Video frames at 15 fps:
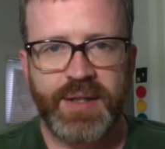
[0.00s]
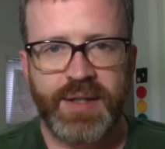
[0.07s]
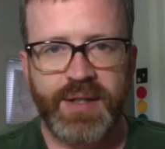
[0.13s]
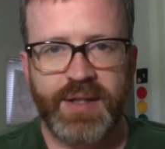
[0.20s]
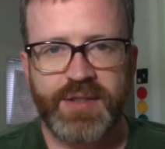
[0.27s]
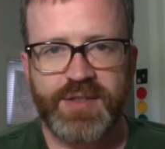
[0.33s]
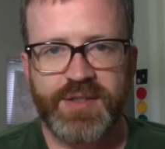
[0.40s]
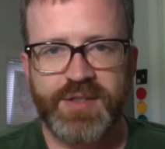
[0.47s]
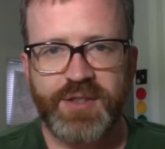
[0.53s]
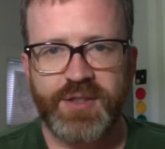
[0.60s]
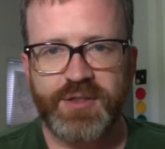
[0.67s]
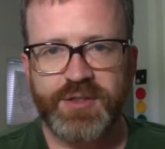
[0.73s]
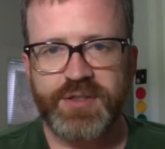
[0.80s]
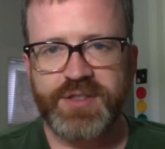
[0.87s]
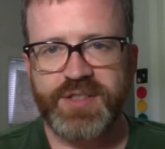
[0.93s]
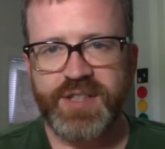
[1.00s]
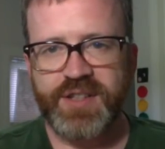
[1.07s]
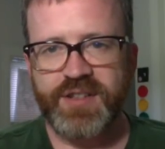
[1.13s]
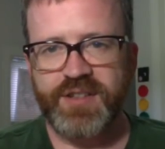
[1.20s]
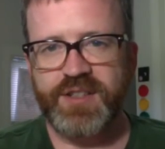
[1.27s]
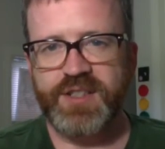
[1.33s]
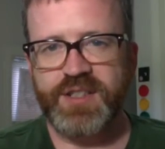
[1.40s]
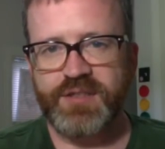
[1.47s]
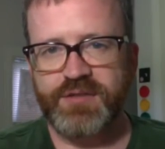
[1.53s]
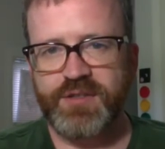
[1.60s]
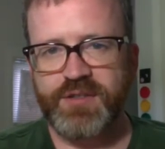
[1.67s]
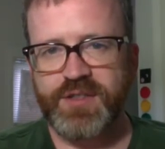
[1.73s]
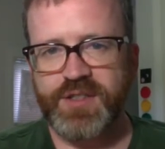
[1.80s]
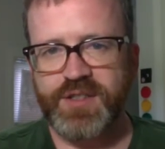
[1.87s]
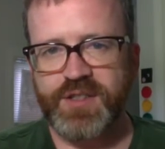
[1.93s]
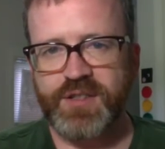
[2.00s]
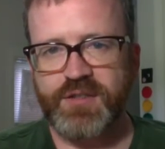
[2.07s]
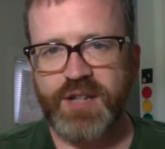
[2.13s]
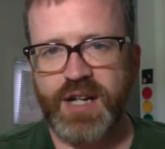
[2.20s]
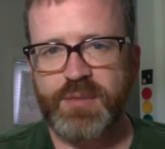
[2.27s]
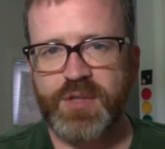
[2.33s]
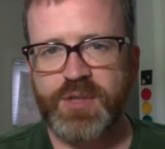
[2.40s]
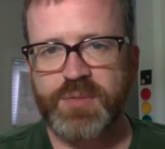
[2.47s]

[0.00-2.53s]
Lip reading: And this is also to say that the differences in grammars